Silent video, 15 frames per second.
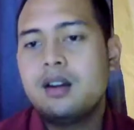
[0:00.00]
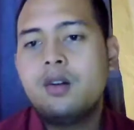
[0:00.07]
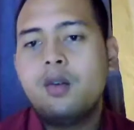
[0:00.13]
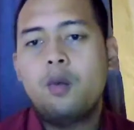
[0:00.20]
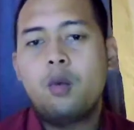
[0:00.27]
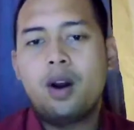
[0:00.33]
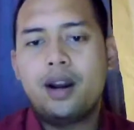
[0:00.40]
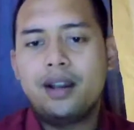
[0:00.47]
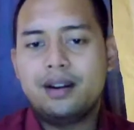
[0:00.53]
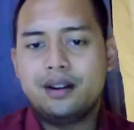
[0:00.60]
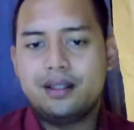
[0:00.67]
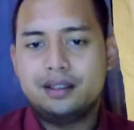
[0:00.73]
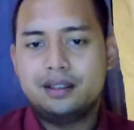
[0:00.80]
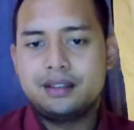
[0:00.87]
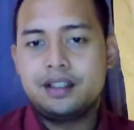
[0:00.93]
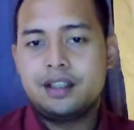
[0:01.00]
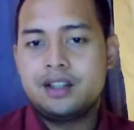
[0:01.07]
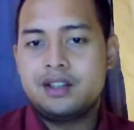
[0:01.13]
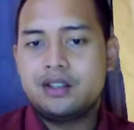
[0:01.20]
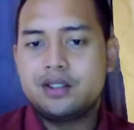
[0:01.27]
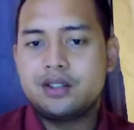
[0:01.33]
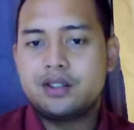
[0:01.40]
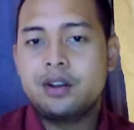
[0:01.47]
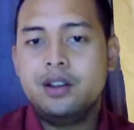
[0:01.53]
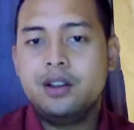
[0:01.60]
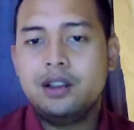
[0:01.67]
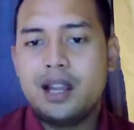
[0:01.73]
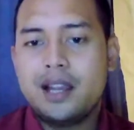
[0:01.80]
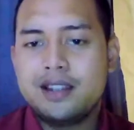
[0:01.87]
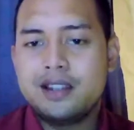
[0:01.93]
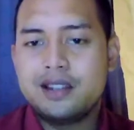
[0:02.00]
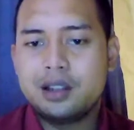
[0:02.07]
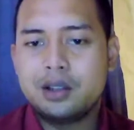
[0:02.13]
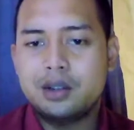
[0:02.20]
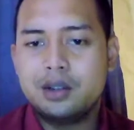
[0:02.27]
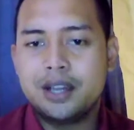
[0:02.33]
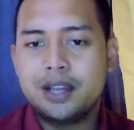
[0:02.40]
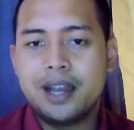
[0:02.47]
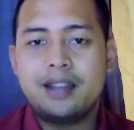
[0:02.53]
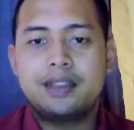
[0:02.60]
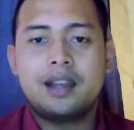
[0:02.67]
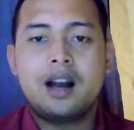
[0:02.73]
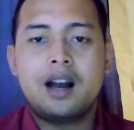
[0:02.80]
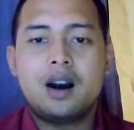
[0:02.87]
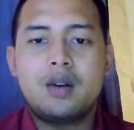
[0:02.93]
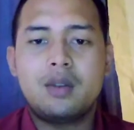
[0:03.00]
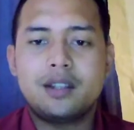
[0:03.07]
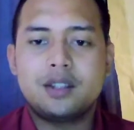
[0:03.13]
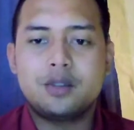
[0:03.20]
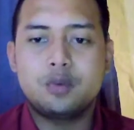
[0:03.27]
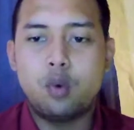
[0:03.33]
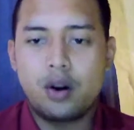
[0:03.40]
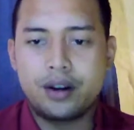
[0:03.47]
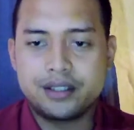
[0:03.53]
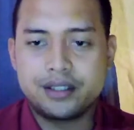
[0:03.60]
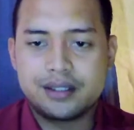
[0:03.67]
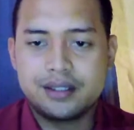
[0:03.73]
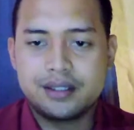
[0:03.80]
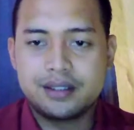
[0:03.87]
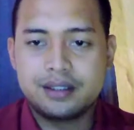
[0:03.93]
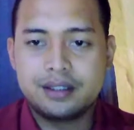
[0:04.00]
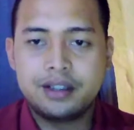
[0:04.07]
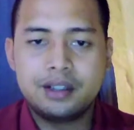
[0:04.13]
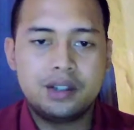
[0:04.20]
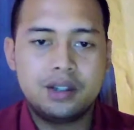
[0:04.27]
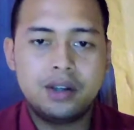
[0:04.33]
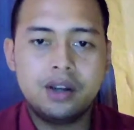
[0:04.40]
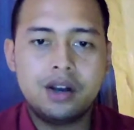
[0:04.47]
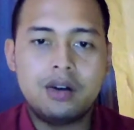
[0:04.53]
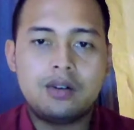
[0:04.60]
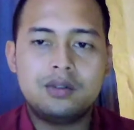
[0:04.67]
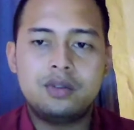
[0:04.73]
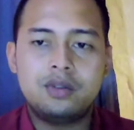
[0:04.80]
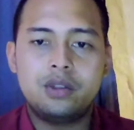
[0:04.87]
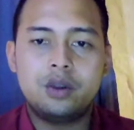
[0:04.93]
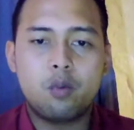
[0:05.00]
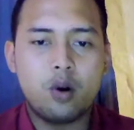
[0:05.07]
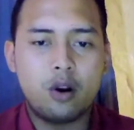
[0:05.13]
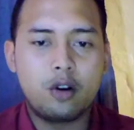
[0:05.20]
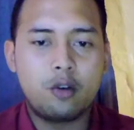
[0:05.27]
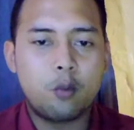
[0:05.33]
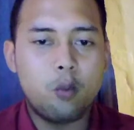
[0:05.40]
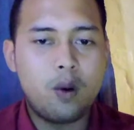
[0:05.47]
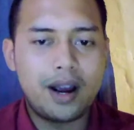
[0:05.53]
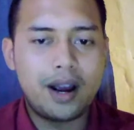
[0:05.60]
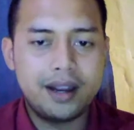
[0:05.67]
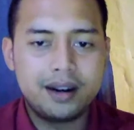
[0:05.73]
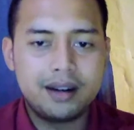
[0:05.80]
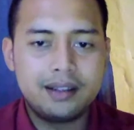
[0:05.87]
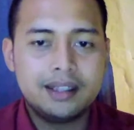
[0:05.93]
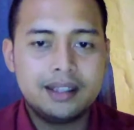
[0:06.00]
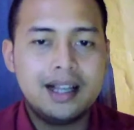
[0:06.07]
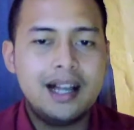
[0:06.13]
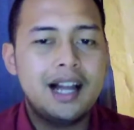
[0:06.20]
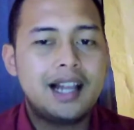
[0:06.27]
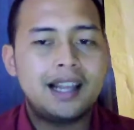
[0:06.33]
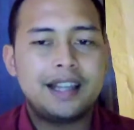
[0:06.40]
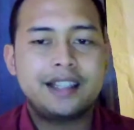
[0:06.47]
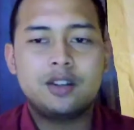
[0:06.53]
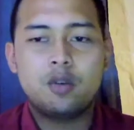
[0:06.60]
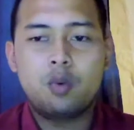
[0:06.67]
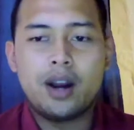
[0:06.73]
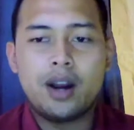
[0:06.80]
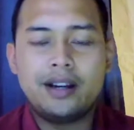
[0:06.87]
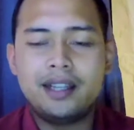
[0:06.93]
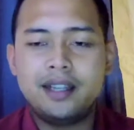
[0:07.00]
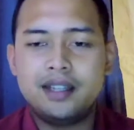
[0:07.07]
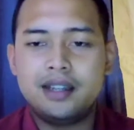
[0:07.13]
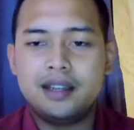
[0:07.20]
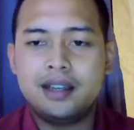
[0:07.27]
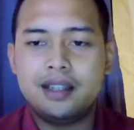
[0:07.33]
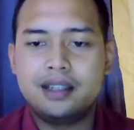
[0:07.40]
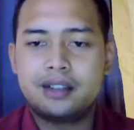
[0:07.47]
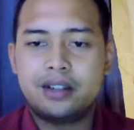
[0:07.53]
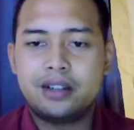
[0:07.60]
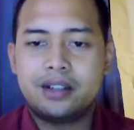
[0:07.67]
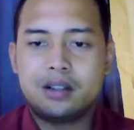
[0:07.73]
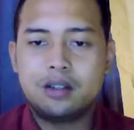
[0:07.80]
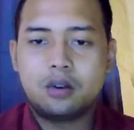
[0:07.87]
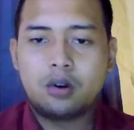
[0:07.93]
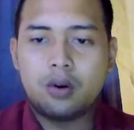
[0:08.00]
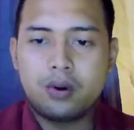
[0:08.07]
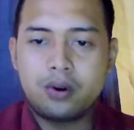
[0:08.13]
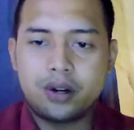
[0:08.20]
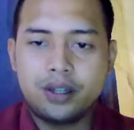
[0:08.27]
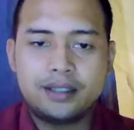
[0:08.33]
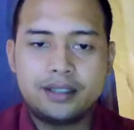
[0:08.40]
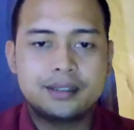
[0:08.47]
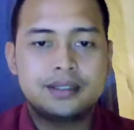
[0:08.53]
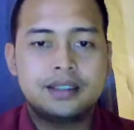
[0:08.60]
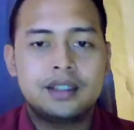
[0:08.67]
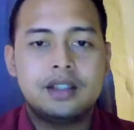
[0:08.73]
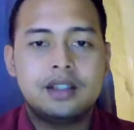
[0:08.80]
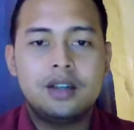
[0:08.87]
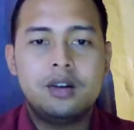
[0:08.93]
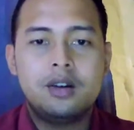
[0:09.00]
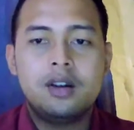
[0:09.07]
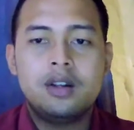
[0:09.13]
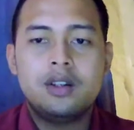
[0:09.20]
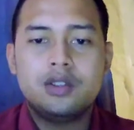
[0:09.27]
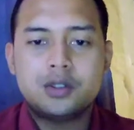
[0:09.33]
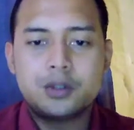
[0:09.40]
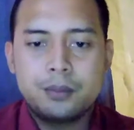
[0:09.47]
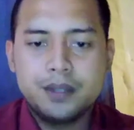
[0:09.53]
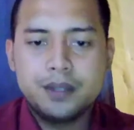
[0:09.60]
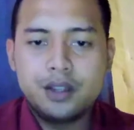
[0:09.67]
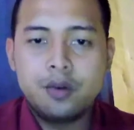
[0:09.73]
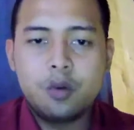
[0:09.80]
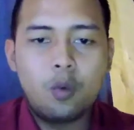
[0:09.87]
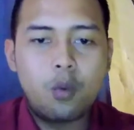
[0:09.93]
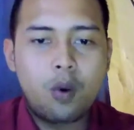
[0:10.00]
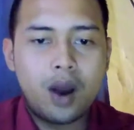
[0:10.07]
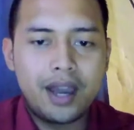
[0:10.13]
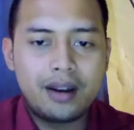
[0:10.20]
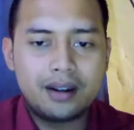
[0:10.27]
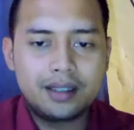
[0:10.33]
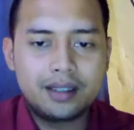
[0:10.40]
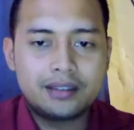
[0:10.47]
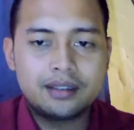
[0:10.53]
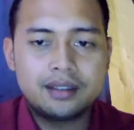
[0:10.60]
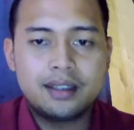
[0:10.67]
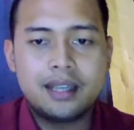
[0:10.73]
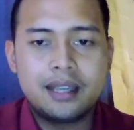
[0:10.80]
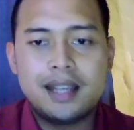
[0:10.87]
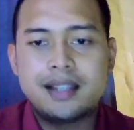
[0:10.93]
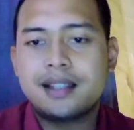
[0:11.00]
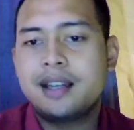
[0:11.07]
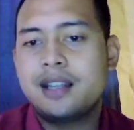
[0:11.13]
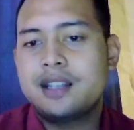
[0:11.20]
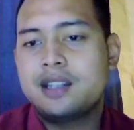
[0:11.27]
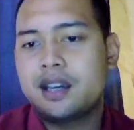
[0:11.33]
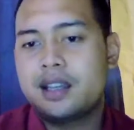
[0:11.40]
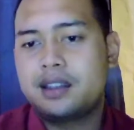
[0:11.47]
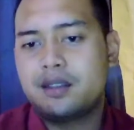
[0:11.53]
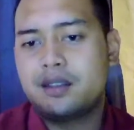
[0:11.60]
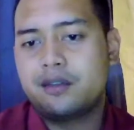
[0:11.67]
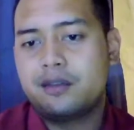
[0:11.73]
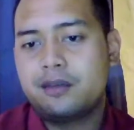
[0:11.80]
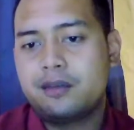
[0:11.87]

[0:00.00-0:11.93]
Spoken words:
Wire. So let's look at how this works. You know, the word wire, like the wire in an electrical cord, to be wired is an adjective.